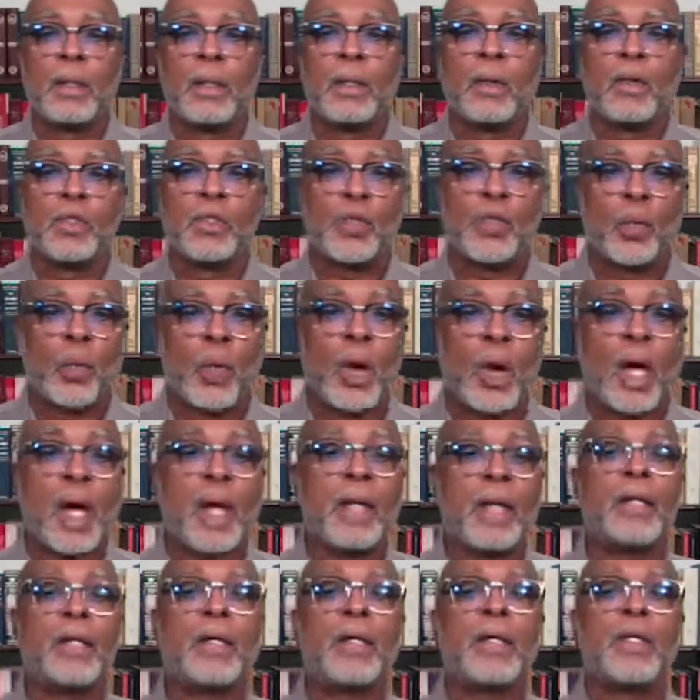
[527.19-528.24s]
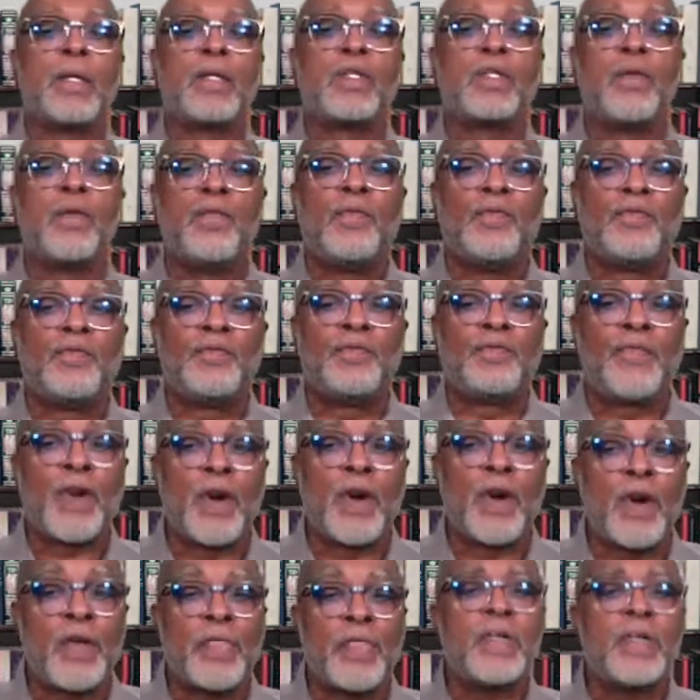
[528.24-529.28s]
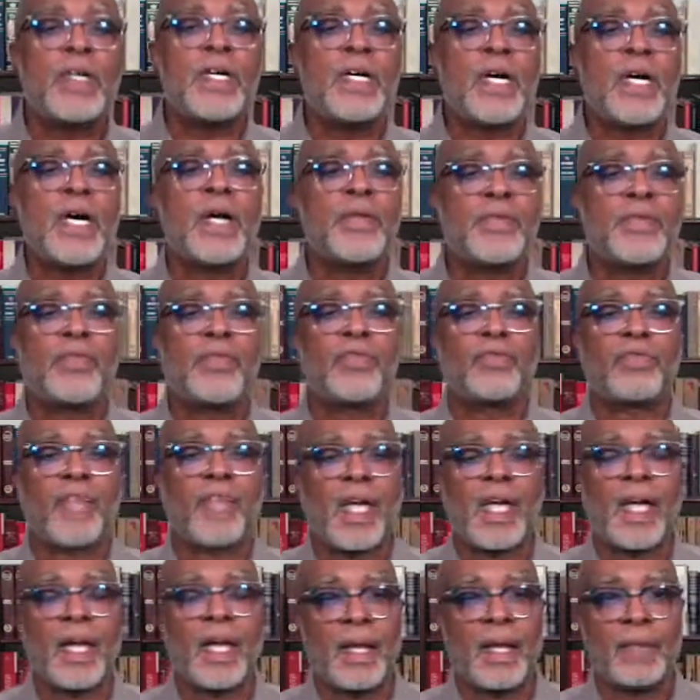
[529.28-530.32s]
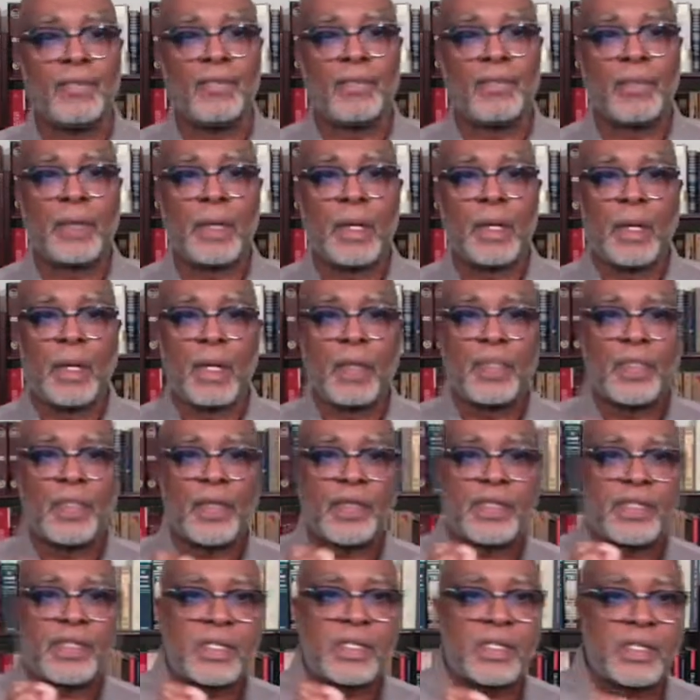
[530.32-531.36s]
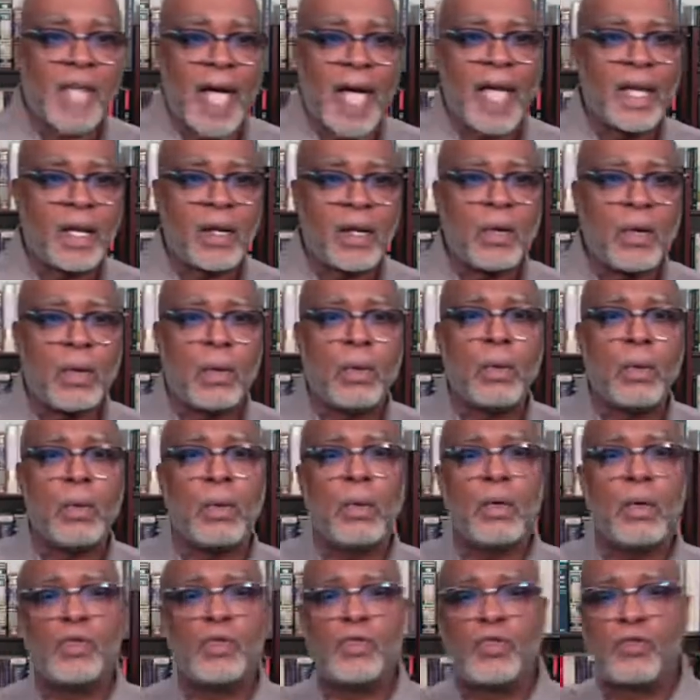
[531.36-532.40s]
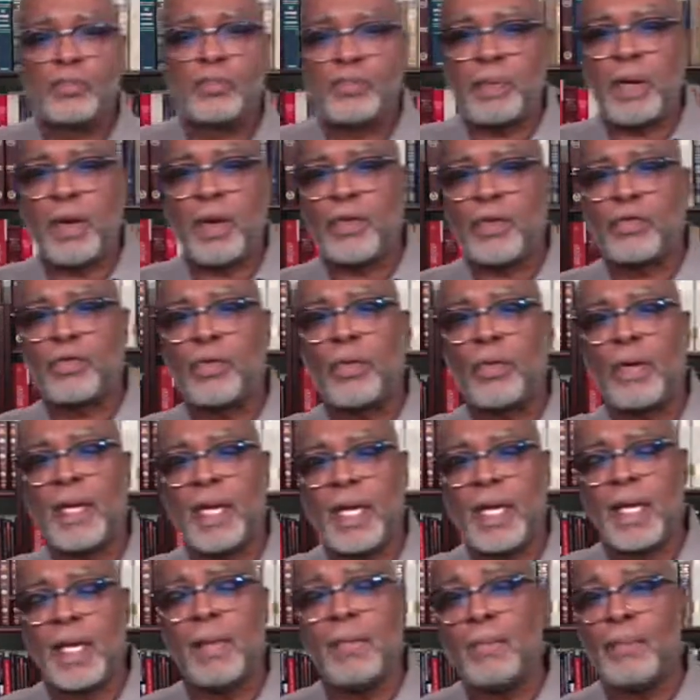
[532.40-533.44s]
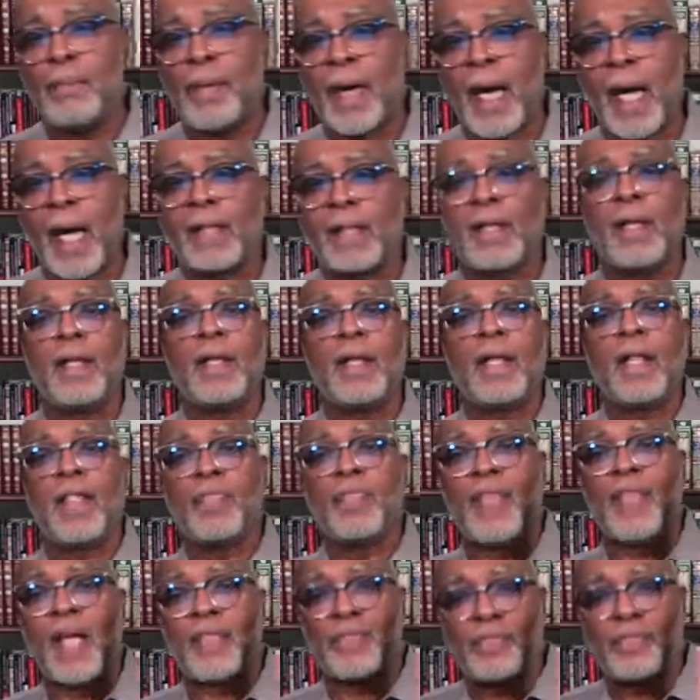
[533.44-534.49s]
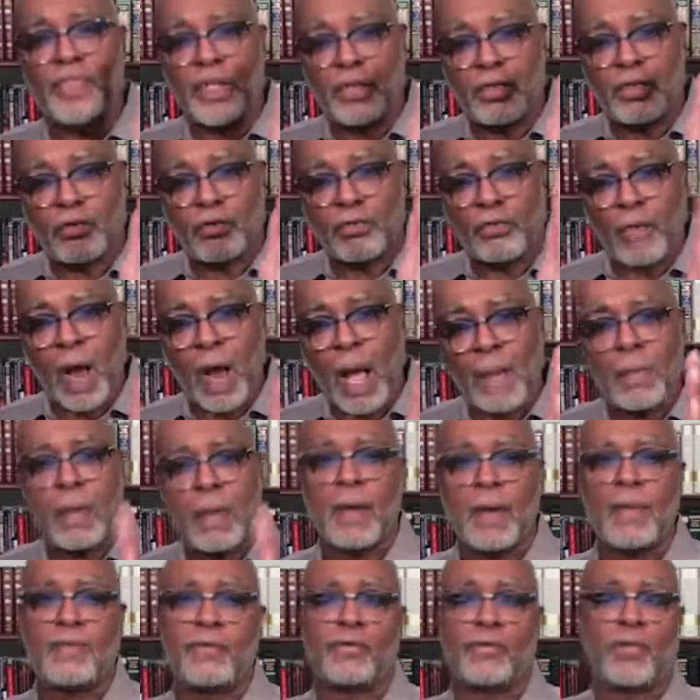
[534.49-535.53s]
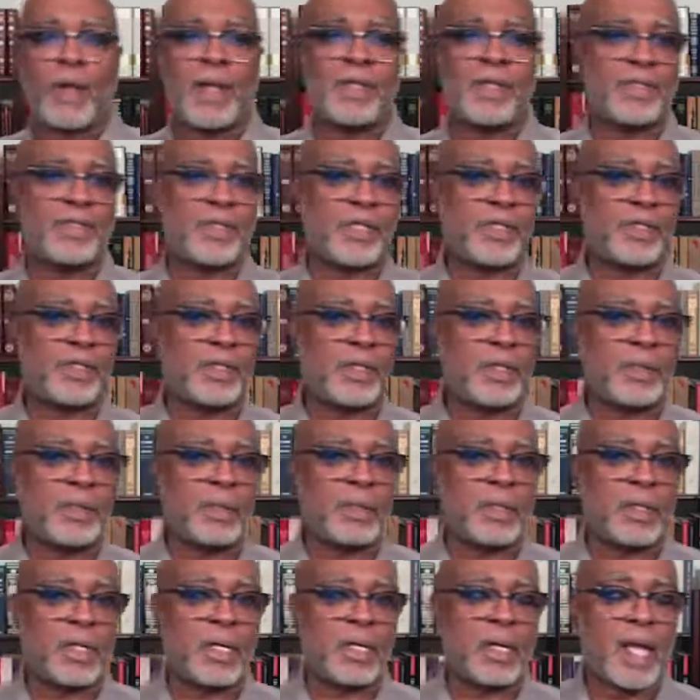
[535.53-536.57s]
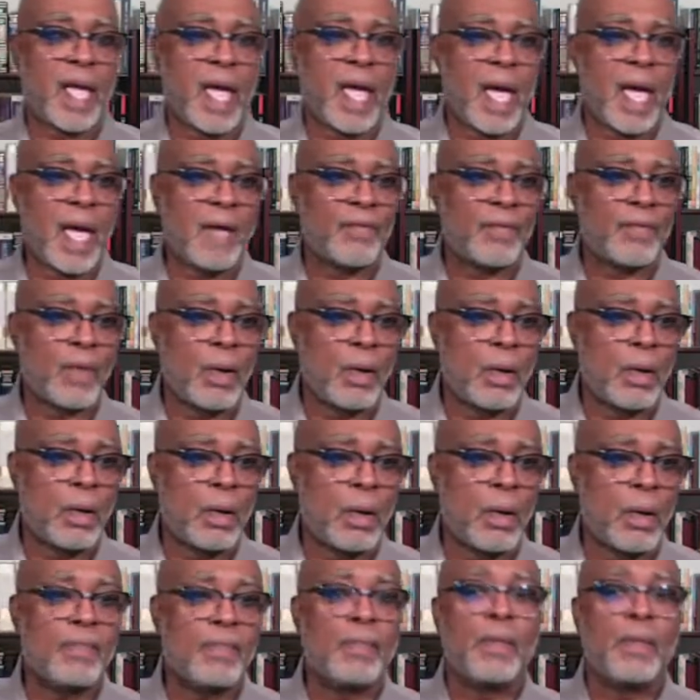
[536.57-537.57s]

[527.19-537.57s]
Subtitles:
To what? To further understand the psycho-spiritual impact that the trauma of transition can have on